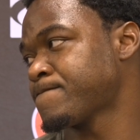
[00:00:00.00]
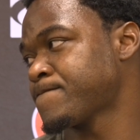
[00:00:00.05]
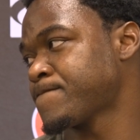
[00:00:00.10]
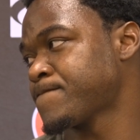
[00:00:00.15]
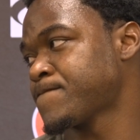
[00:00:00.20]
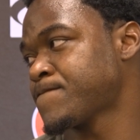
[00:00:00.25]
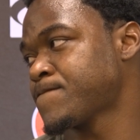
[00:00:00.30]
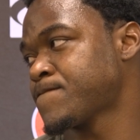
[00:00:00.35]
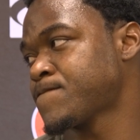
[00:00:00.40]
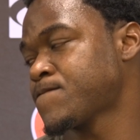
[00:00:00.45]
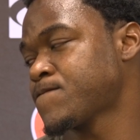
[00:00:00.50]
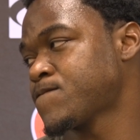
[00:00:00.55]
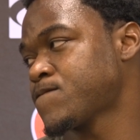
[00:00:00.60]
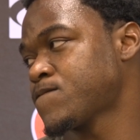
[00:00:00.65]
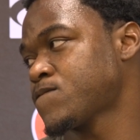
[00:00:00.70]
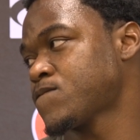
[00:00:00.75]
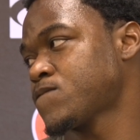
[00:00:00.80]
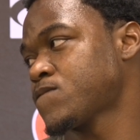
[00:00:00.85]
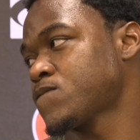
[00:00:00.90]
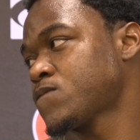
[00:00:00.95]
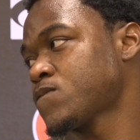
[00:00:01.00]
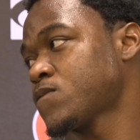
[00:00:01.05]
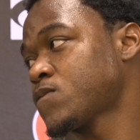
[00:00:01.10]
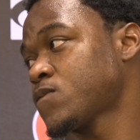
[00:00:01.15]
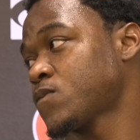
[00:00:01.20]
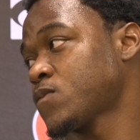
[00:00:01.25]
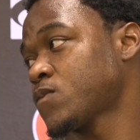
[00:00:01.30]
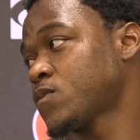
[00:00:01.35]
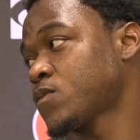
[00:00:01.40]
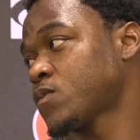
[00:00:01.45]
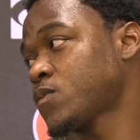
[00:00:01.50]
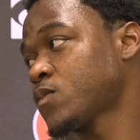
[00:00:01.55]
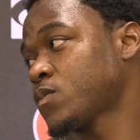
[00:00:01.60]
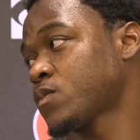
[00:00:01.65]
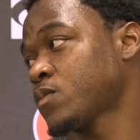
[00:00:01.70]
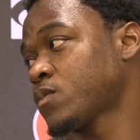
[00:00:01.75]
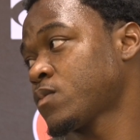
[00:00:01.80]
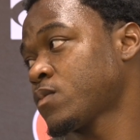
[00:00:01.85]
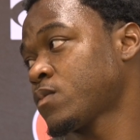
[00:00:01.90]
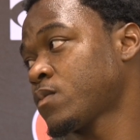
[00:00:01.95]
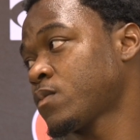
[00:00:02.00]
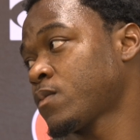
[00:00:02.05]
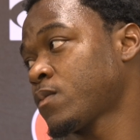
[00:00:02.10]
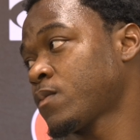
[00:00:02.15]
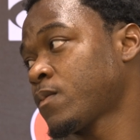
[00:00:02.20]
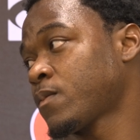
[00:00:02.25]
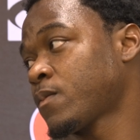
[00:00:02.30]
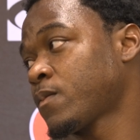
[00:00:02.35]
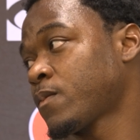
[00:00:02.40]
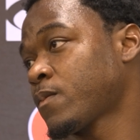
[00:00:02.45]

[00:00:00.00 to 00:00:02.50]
Well, then why do you think that hasn't happened the first two